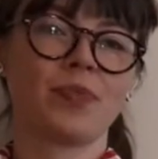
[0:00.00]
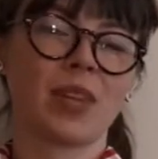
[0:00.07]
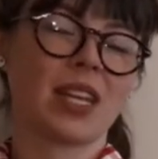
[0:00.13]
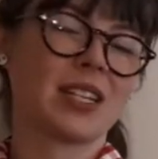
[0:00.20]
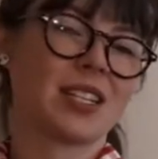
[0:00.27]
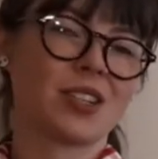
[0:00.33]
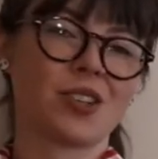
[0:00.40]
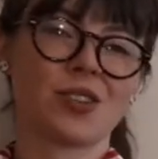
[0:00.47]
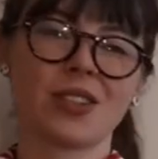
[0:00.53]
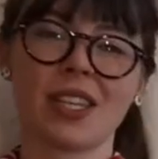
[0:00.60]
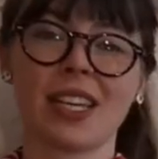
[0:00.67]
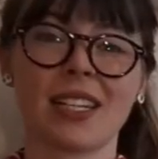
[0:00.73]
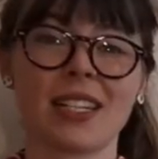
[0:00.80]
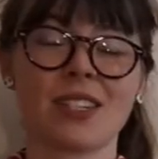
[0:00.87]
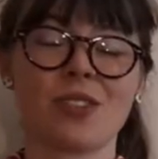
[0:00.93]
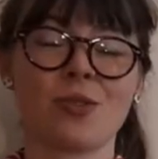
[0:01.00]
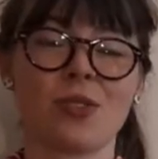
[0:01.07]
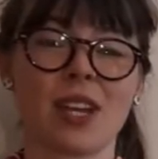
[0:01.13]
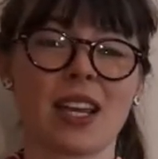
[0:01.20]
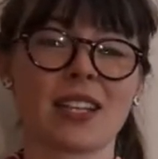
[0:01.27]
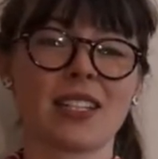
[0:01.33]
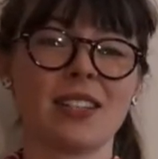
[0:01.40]
and to turn that into an
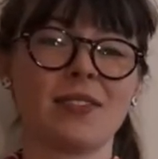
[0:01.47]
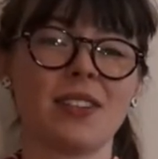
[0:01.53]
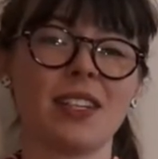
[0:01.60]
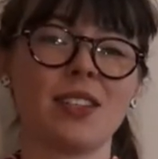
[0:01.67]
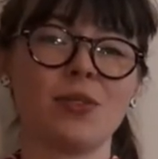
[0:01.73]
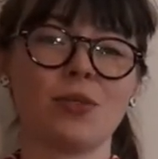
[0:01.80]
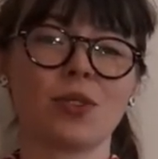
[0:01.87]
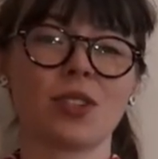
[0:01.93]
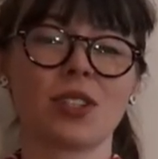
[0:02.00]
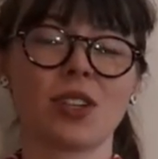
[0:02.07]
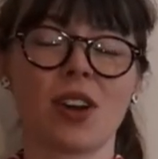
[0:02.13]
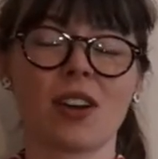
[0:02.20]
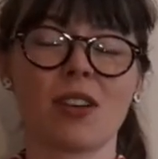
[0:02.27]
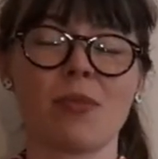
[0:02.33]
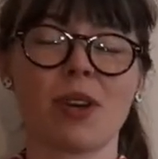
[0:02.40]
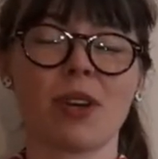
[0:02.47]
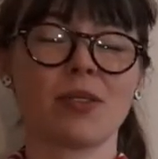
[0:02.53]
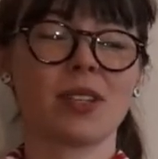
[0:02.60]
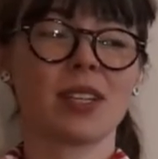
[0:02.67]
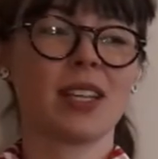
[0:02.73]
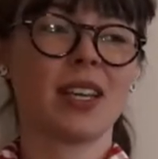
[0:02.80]
activity, you could talk about